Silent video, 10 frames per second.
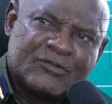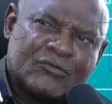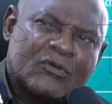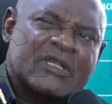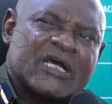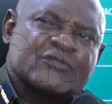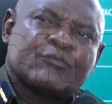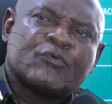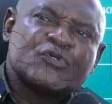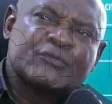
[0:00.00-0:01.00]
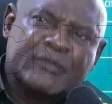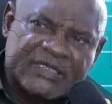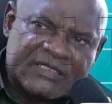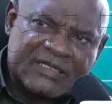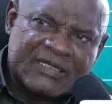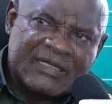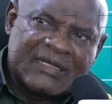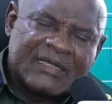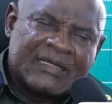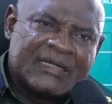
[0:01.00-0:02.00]
not as bush meat.
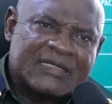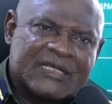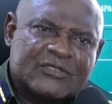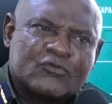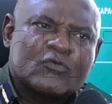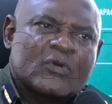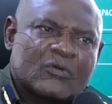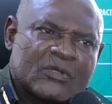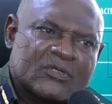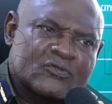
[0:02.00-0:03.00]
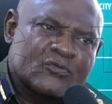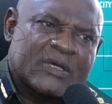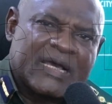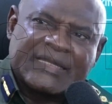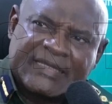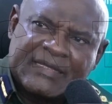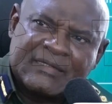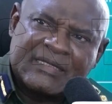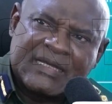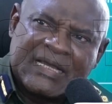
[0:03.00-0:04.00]
Let us look, let us look at
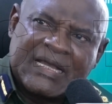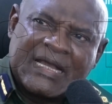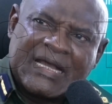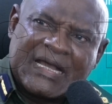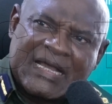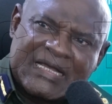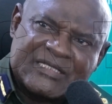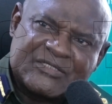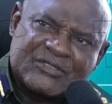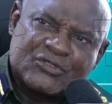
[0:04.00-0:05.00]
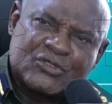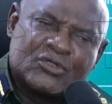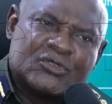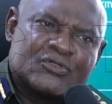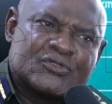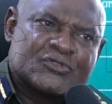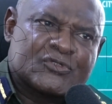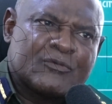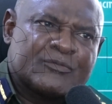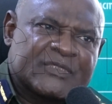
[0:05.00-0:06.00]
them as
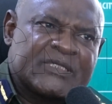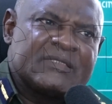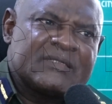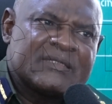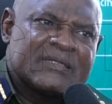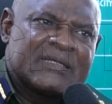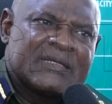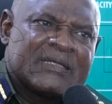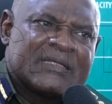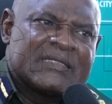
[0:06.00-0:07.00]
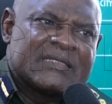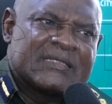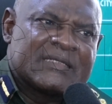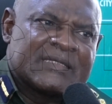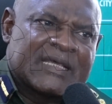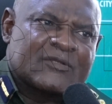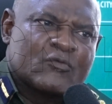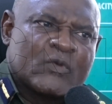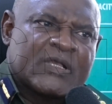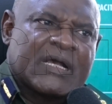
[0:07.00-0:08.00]
something
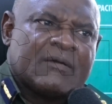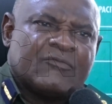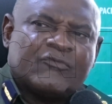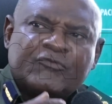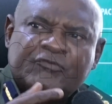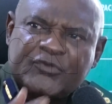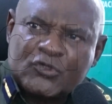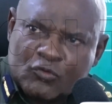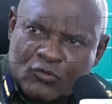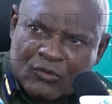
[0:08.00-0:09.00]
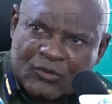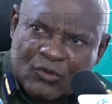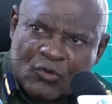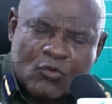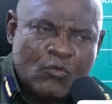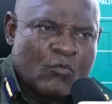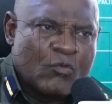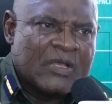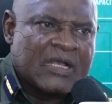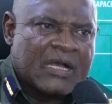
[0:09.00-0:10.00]
that we can view,
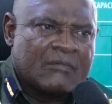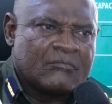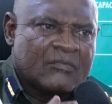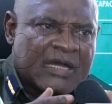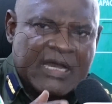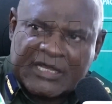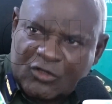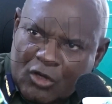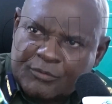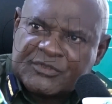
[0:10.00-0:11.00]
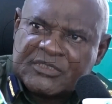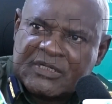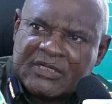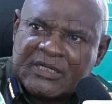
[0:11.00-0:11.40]
we can adopt,